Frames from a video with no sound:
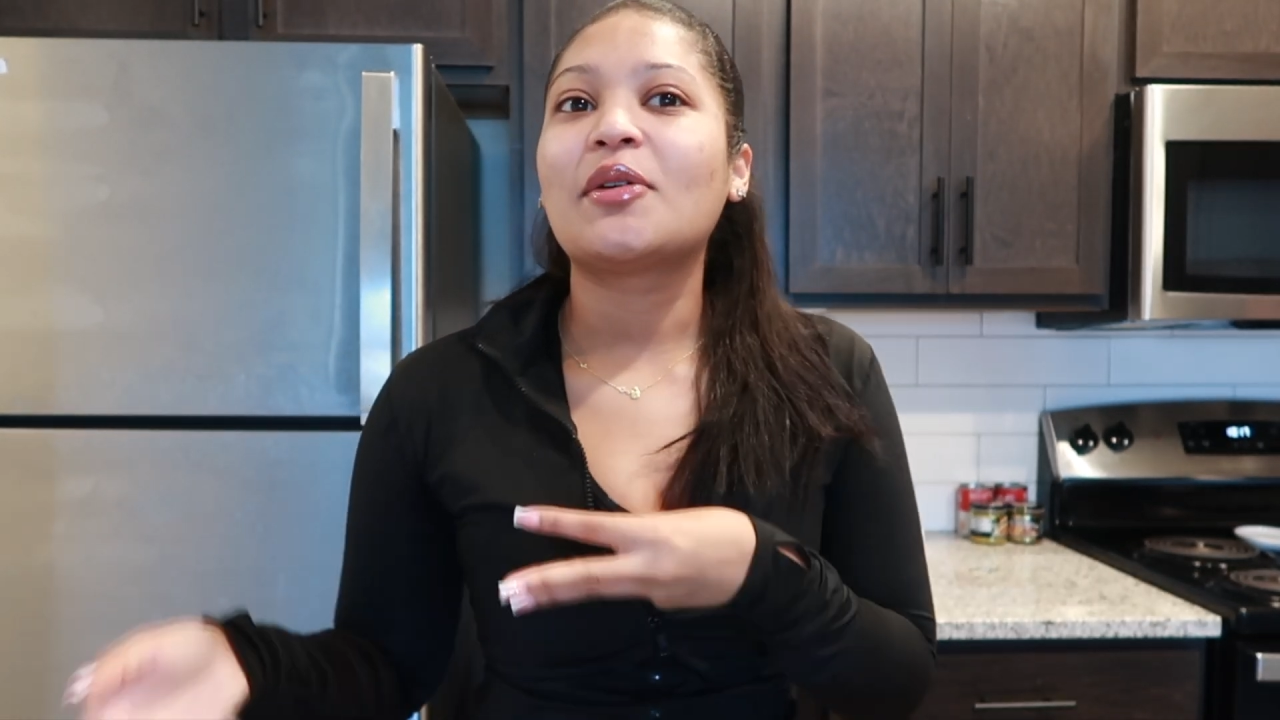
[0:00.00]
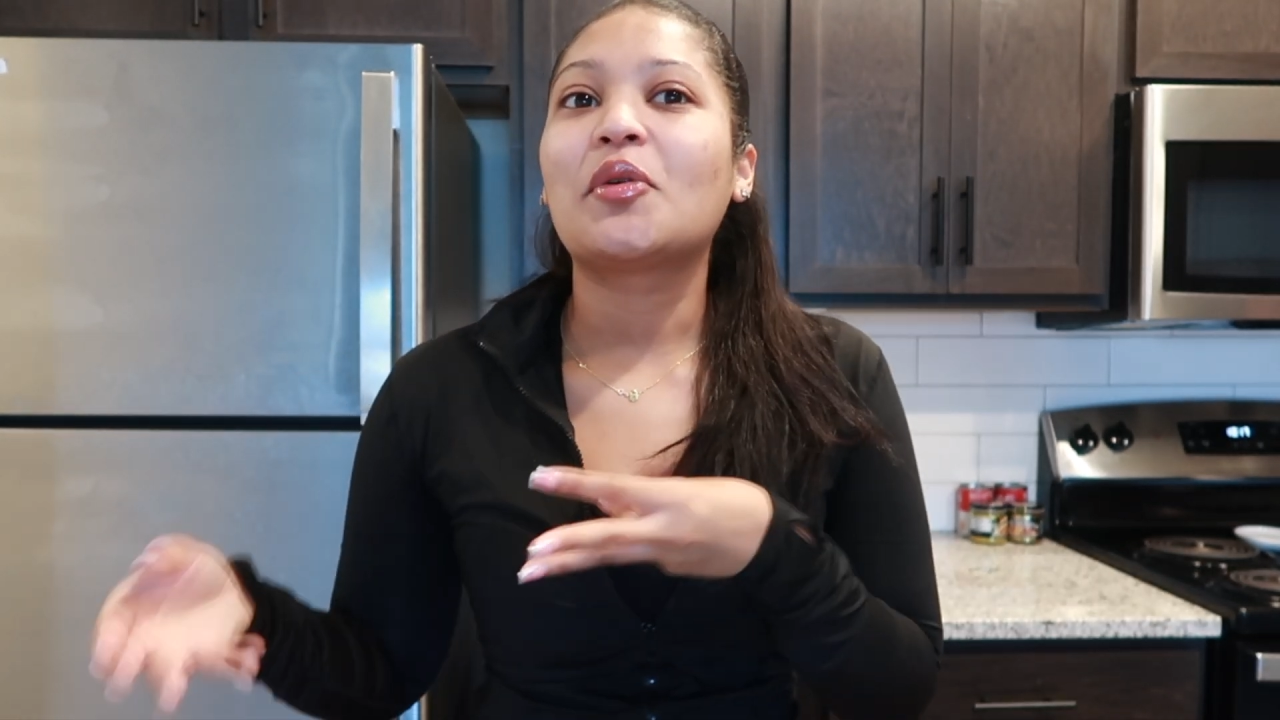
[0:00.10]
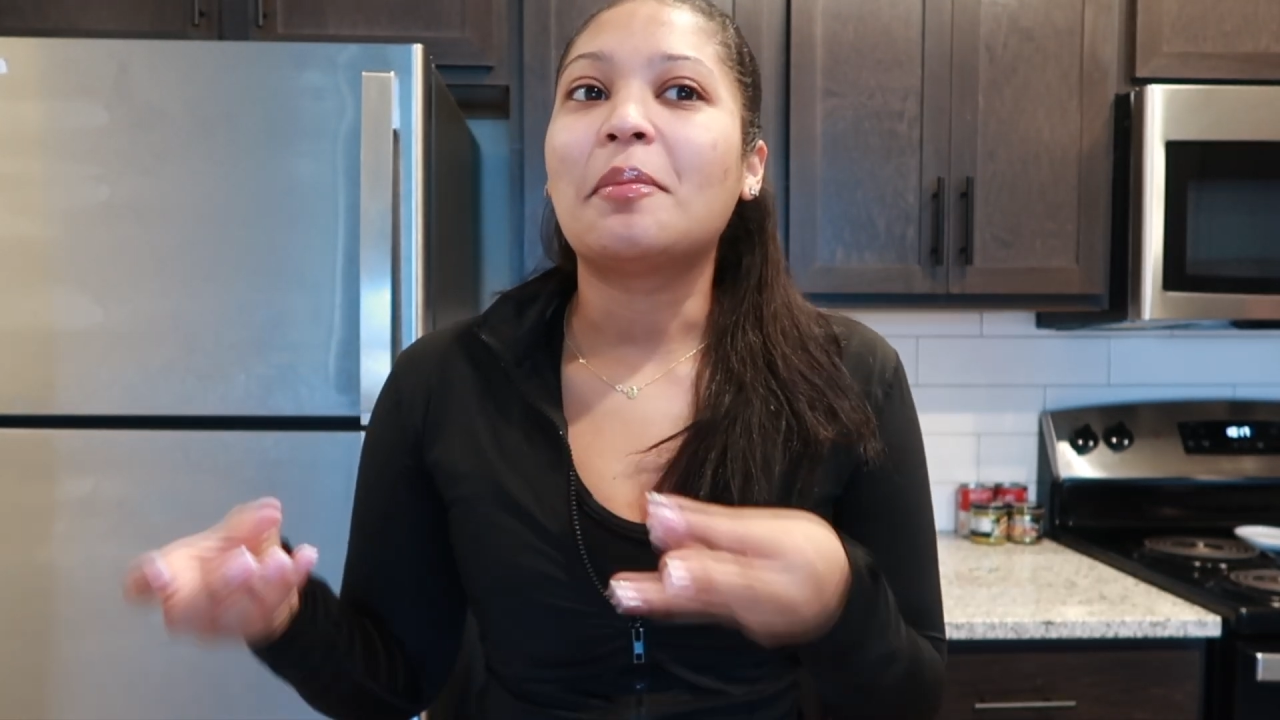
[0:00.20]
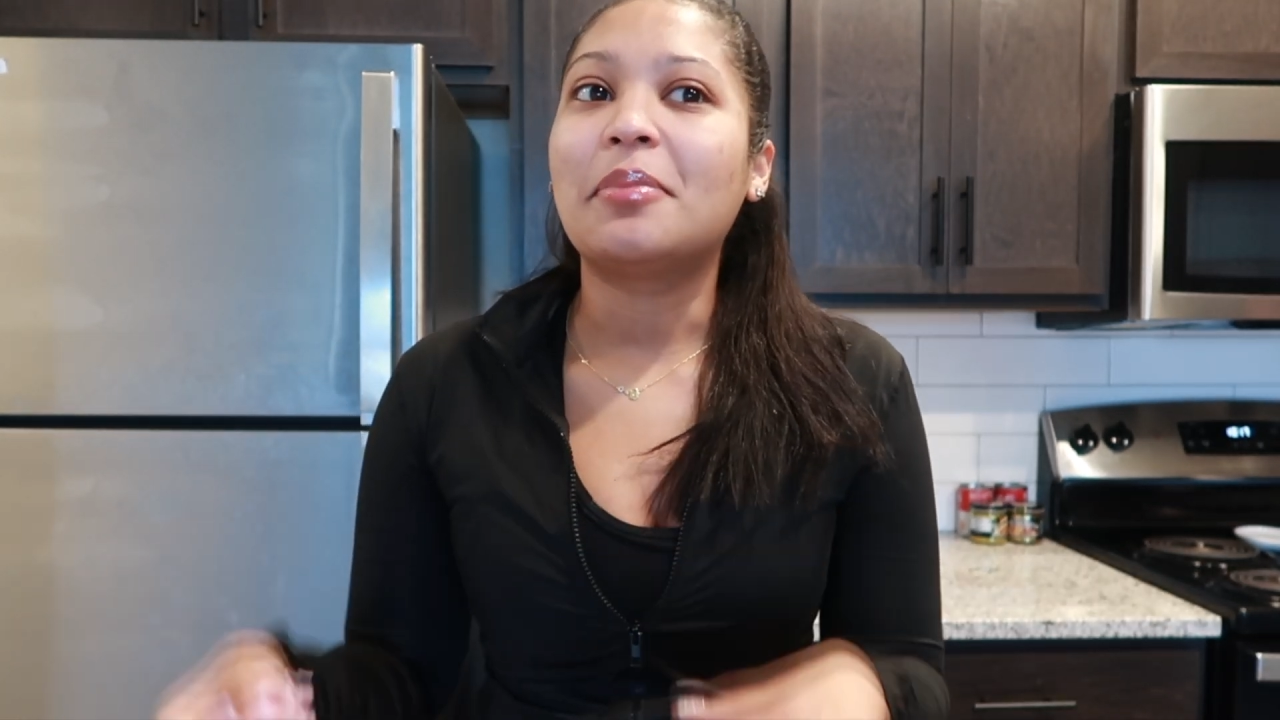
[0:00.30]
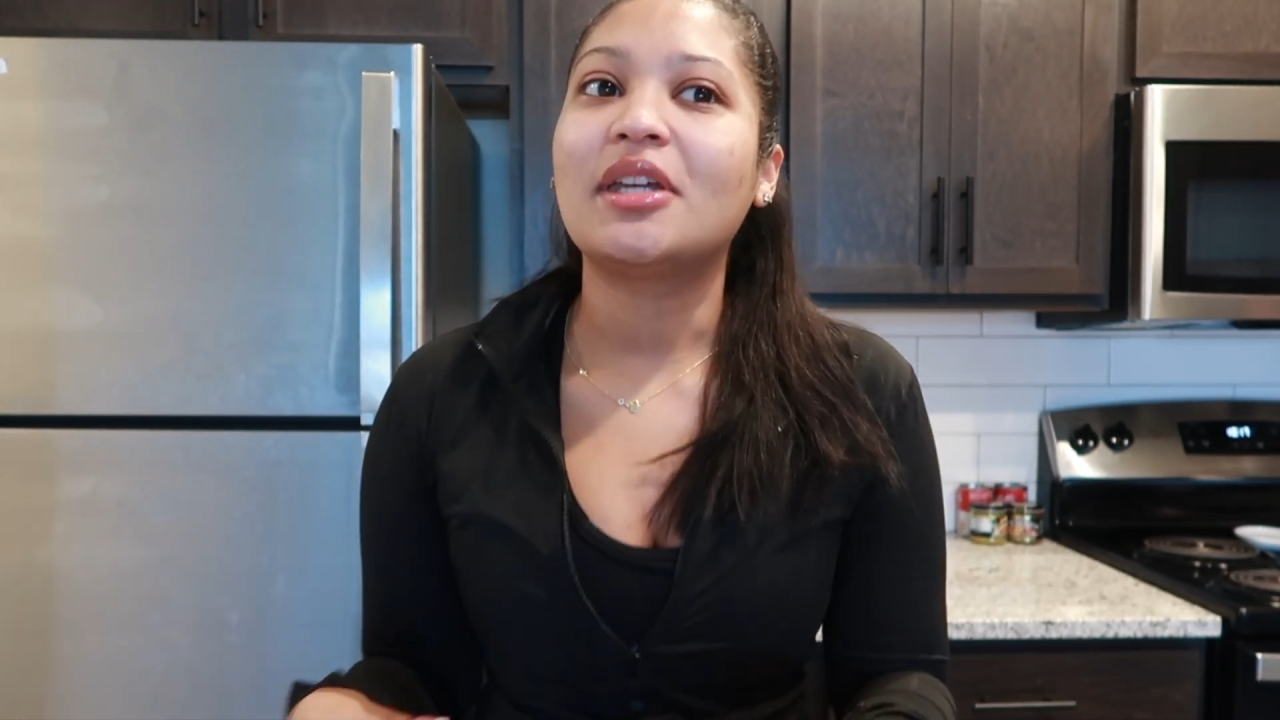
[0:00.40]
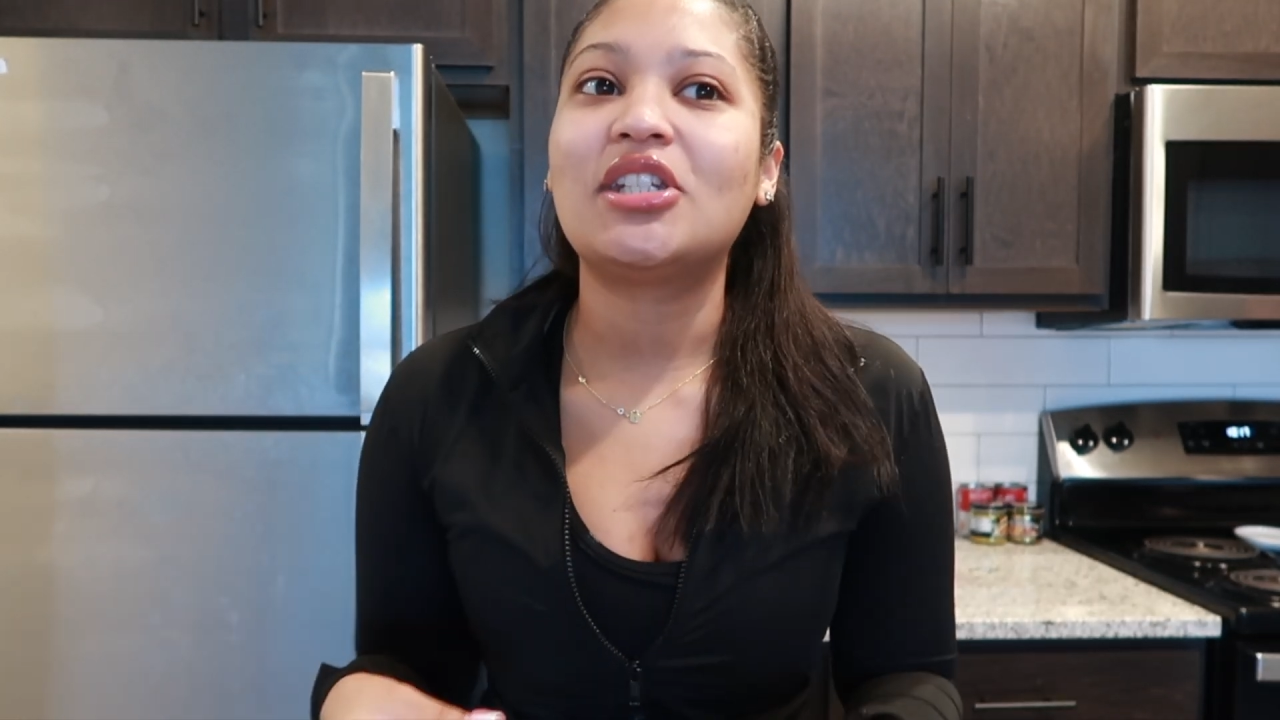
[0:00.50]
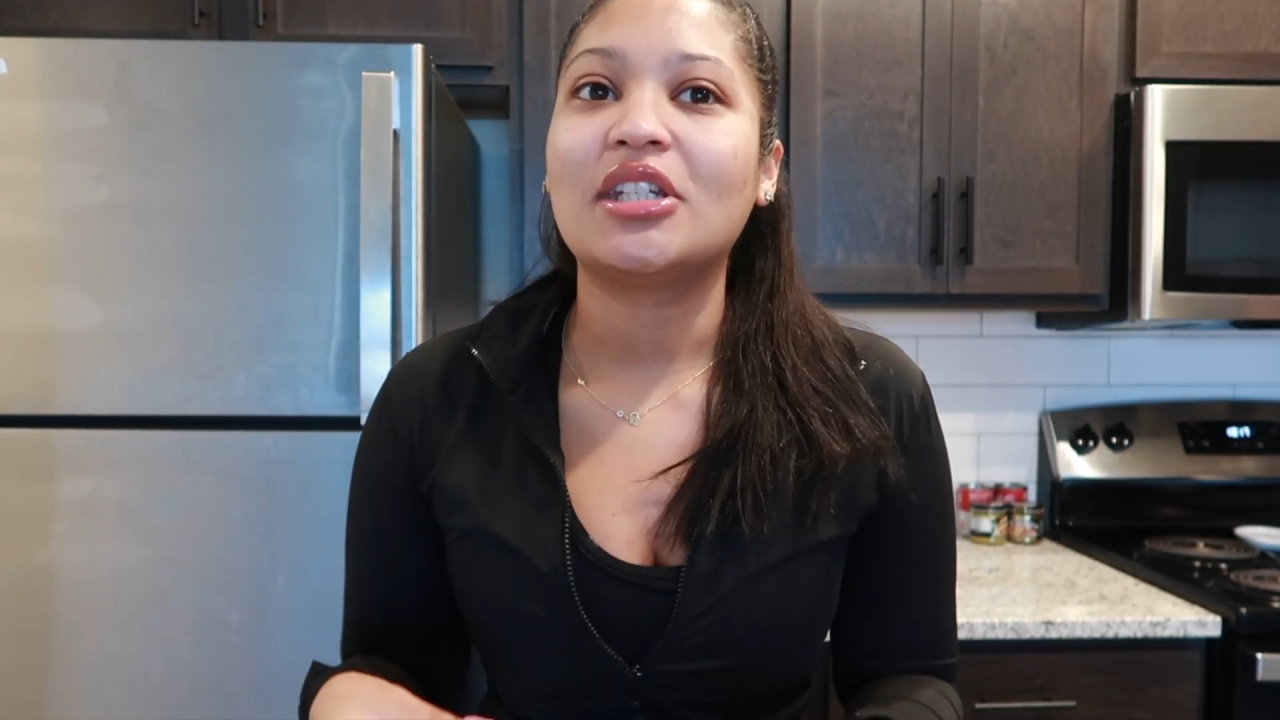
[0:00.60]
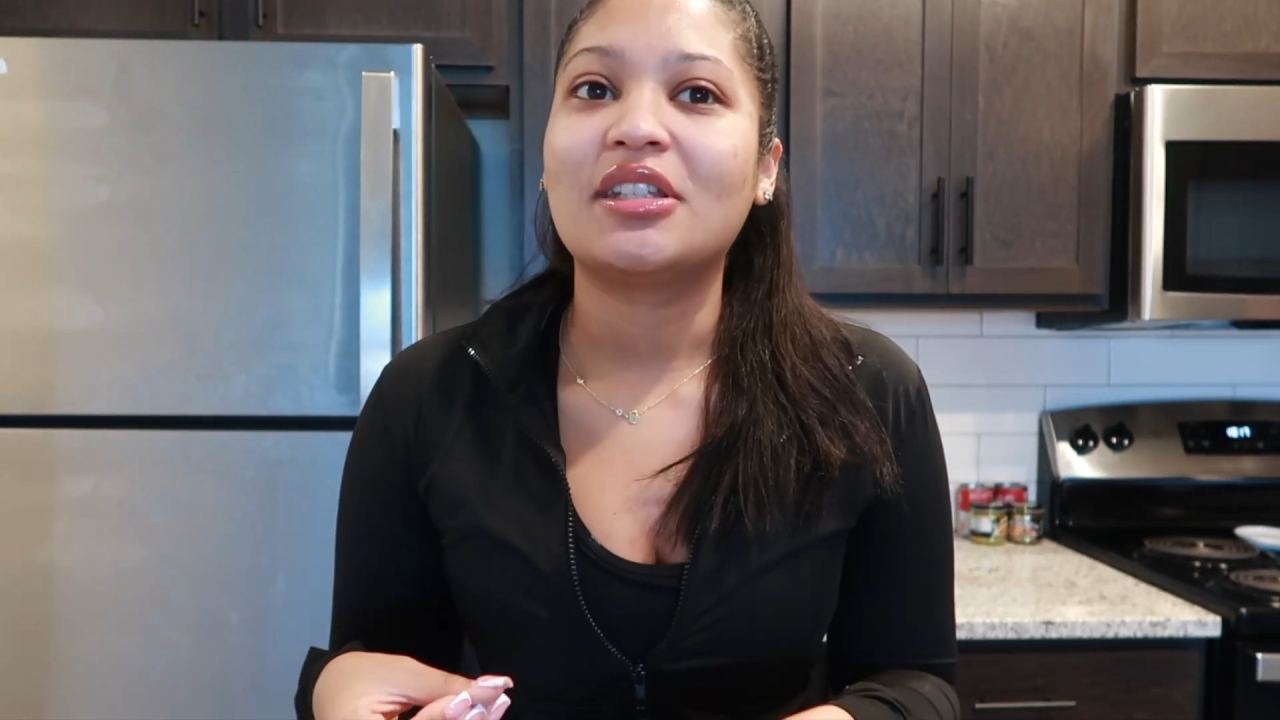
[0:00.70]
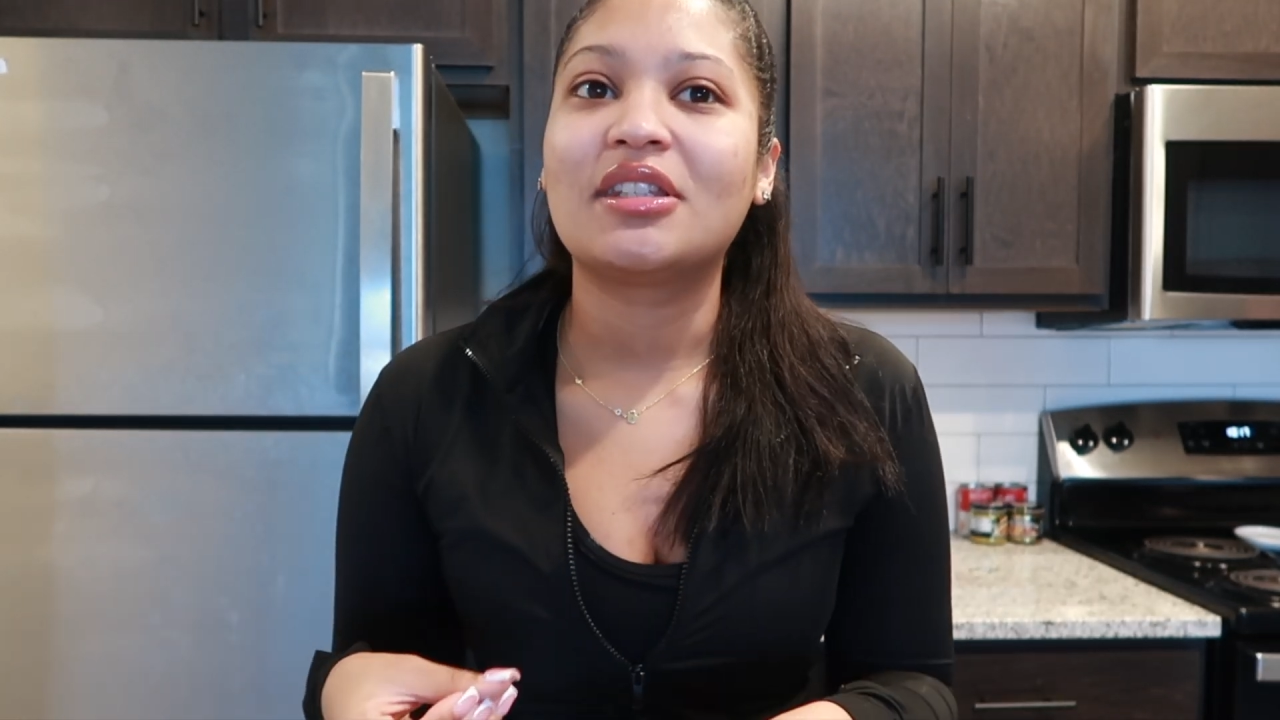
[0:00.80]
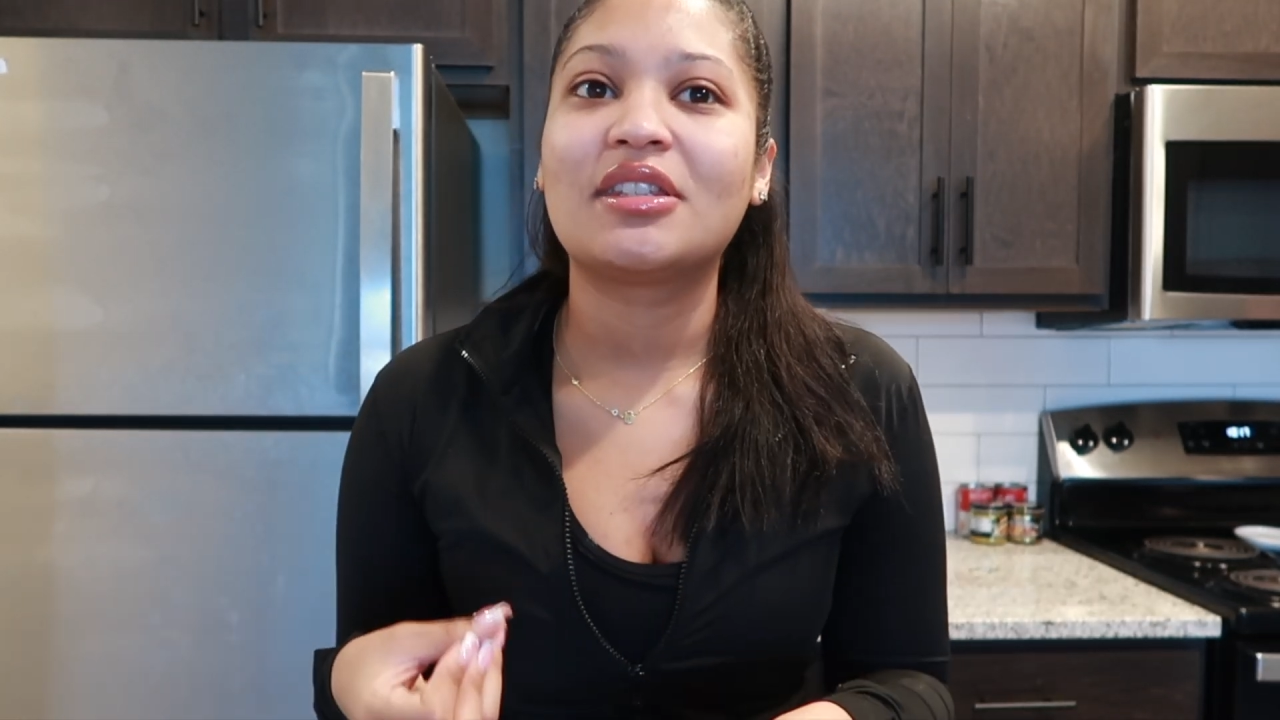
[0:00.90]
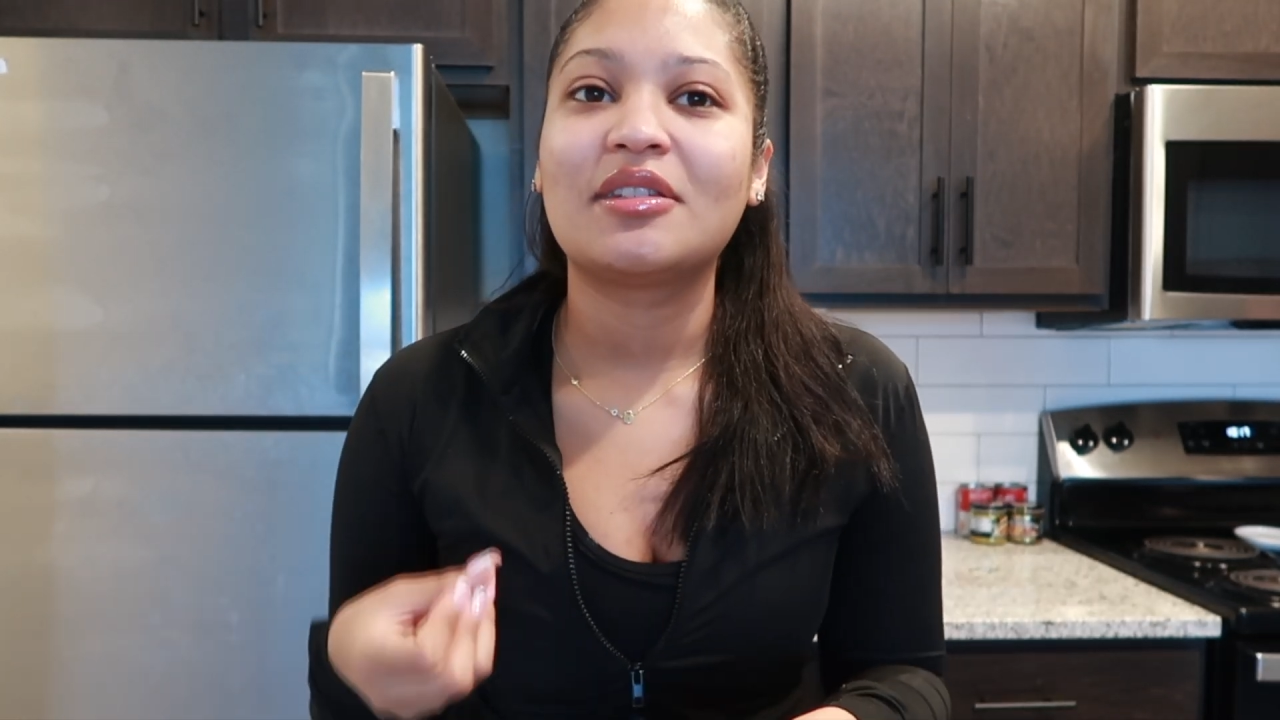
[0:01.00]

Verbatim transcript: so ambitious,